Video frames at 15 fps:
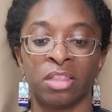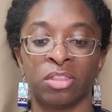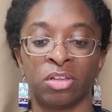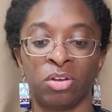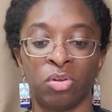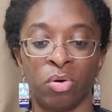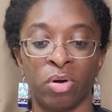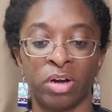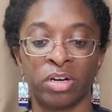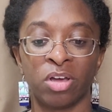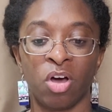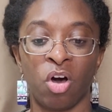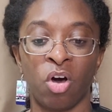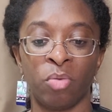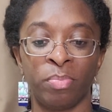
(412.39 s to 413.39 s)
The Lord
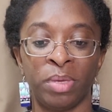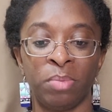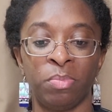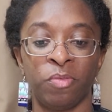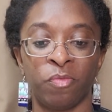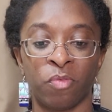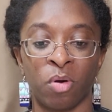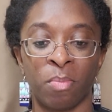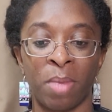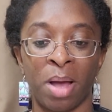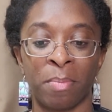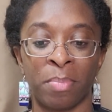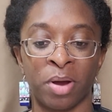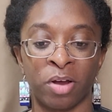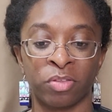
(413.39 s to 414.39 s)
called me before
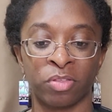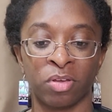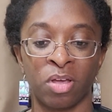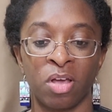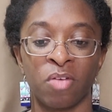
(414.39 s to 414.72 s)
my birth.